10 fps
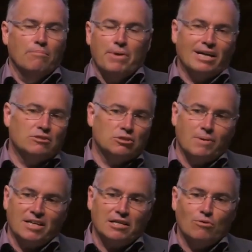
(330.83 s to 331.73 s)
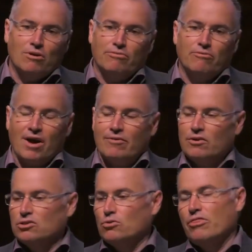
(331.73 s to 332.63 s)
banks will spend anywhere from
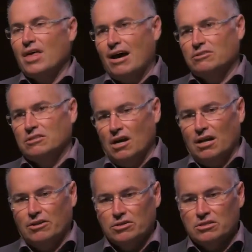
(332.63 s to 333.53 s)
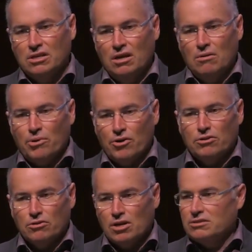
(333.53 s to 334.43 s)
$500 to $1,000 per
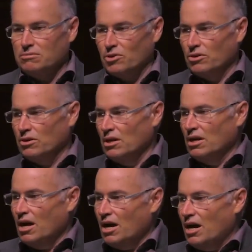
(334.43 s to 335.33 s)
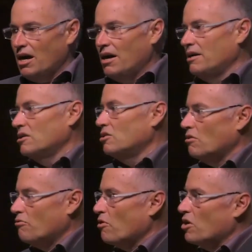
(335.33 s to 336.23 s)
new customer.
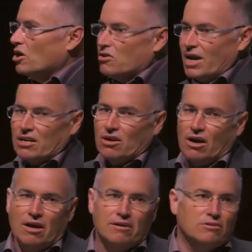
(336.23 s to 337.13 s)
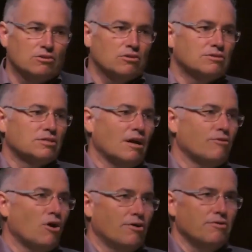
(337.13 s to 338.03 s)
For a credit card,
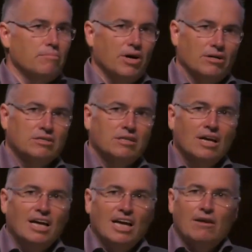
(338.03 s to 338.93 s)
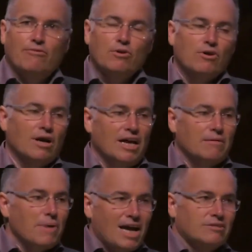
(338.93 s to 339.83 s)
several $100. If you are like
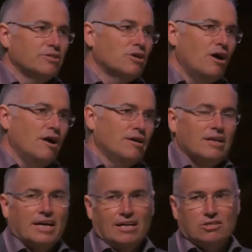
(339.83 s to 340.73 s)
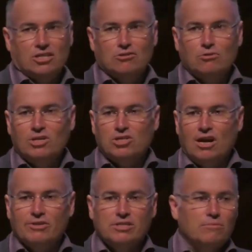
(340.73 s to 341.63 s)
MasterCard, and I can't share too much
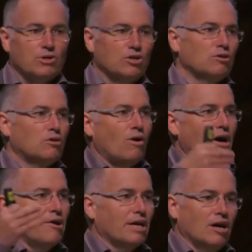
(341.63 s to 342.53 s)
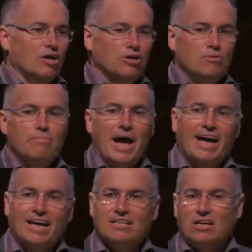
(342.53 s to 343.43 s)
obviously, but you're acquiring a new
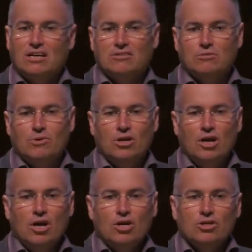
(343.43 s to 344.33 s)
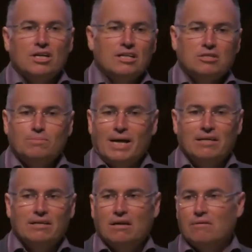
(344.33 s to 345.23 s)
bank as a customer, you're going to
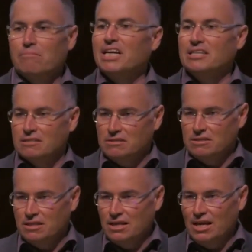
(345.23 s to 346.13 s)
spend millions,